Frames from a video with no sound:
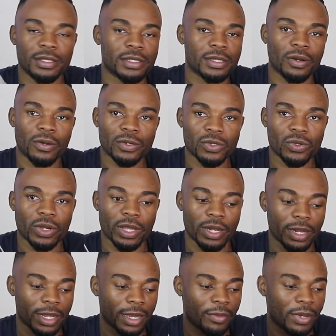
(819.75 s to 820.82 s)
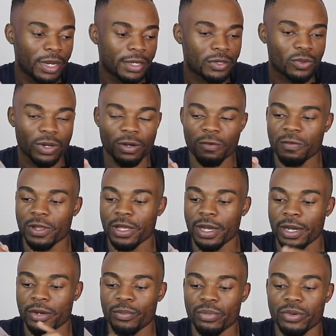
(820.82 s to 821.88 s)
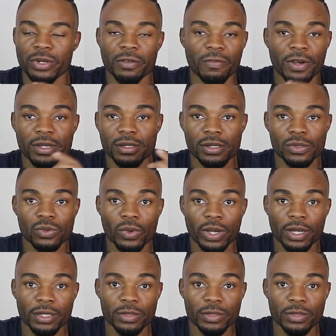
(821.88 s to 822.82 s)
is also can come in as one of the output devices where